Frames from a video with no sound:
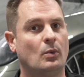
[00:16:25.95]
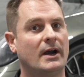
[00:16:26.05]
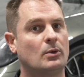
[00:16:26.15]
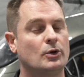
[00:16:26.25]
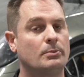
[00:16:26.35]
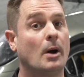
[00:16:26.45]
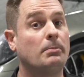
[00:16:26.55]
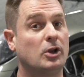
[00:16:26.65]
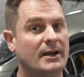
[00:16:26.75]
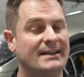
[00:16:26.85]
why we're
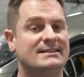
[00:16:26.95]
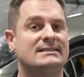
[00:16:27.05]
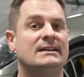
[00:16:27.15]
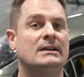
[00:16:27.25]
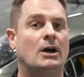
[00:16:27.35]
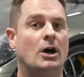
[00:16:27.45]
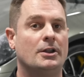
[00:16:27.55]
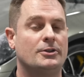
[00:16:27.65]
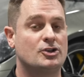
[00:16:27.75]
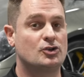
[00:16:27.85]
applying it
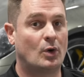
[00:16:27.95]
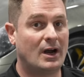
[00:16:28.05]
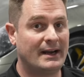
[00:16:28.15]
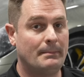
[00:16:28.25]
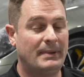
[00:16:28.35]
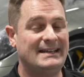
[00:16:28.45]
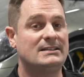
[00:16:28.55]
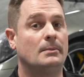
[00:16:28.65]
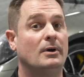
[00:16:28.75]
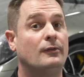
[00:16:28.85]
on the dry
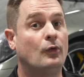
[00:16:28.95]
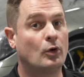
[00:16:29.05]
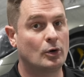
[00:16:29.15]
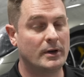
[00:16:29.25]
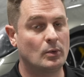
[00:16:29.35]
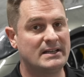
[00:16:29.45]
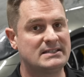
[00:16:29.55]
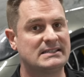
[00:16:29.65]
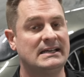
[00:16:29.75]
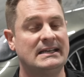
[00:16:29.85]
paint before we rinse